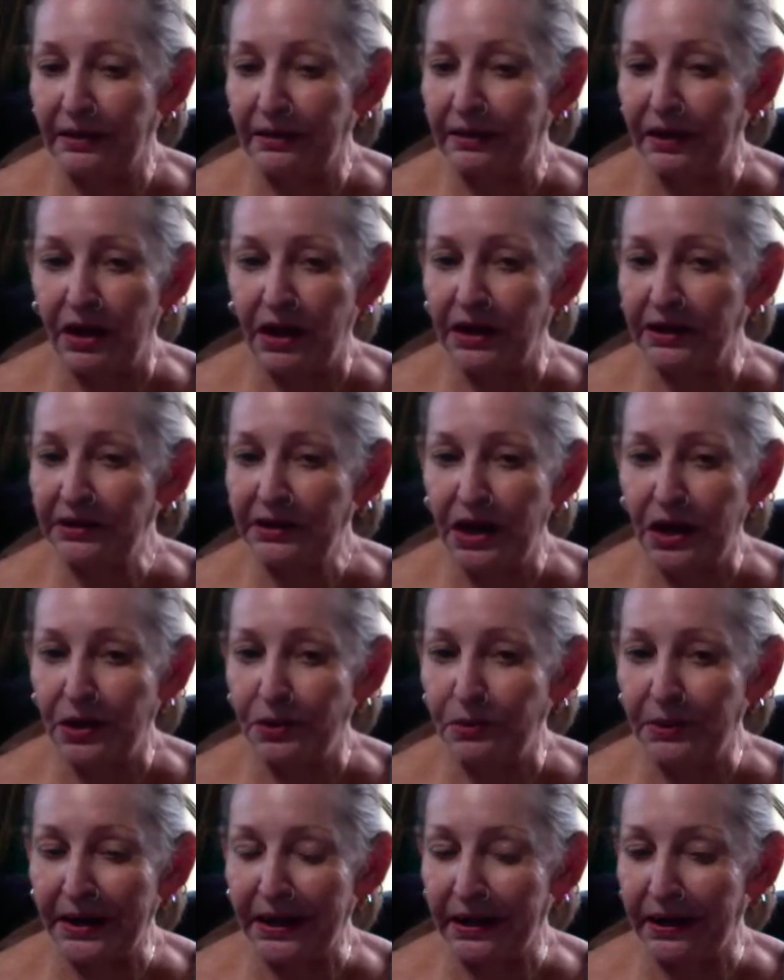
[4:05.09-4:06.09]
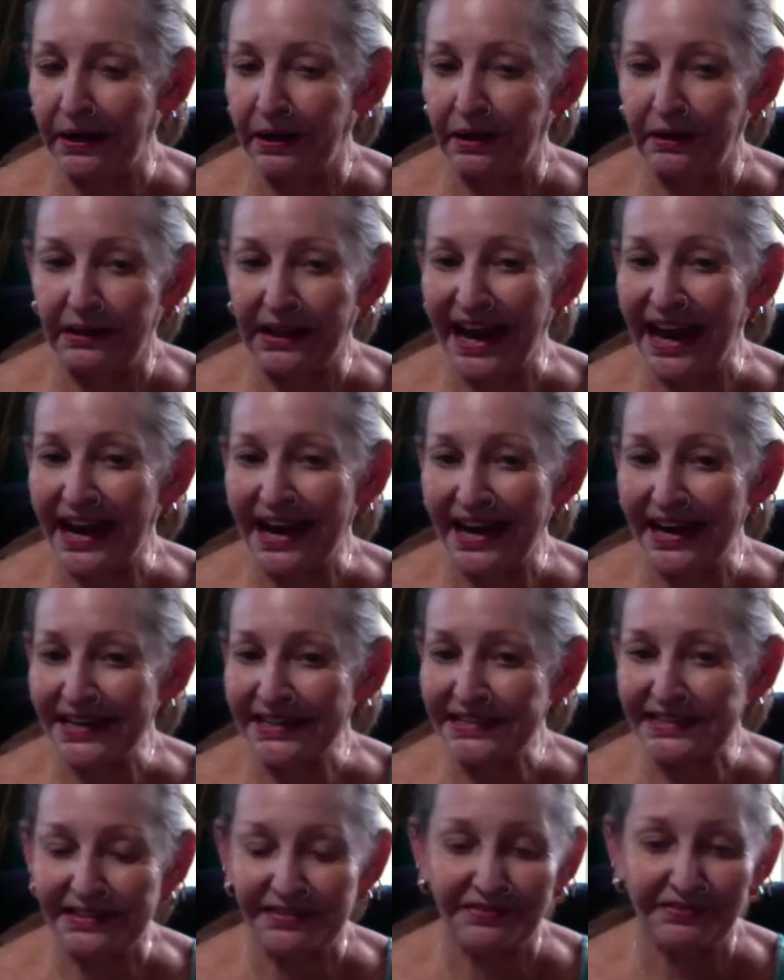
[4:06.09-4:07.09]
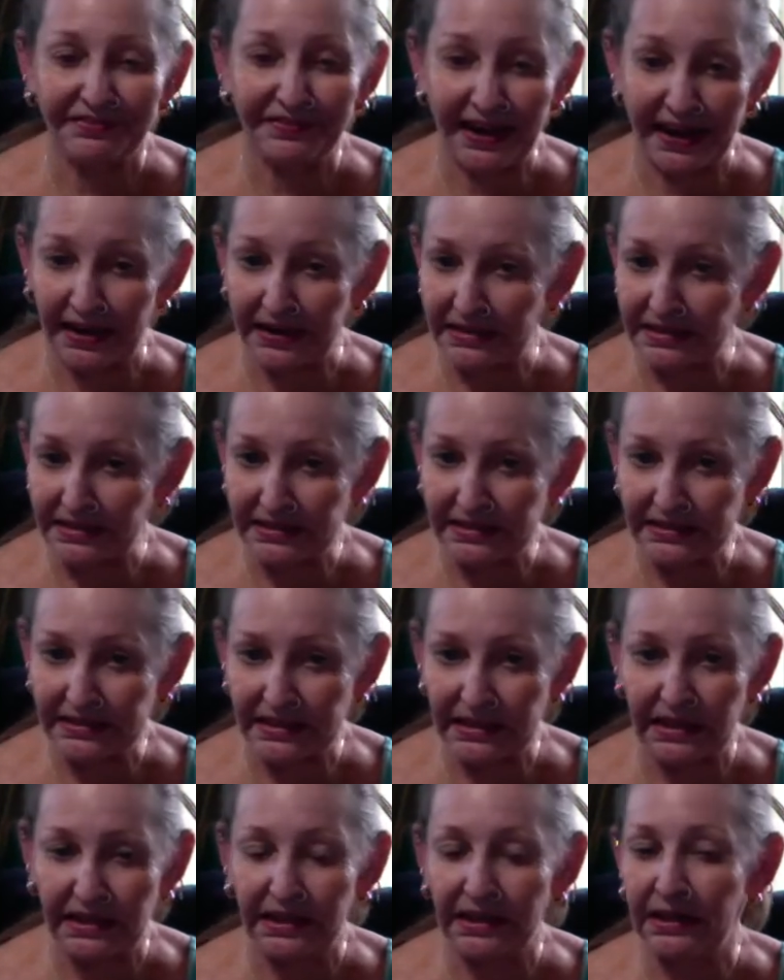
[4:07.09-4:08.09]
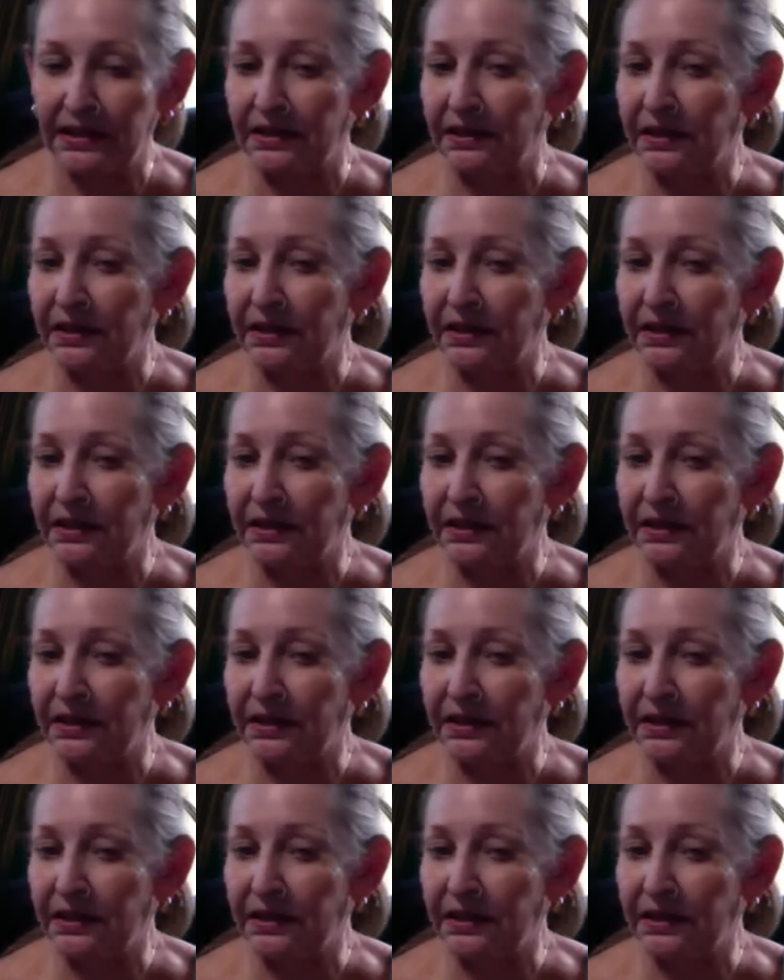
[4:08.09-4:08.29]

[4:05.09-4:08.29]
ongoing lies and fantasy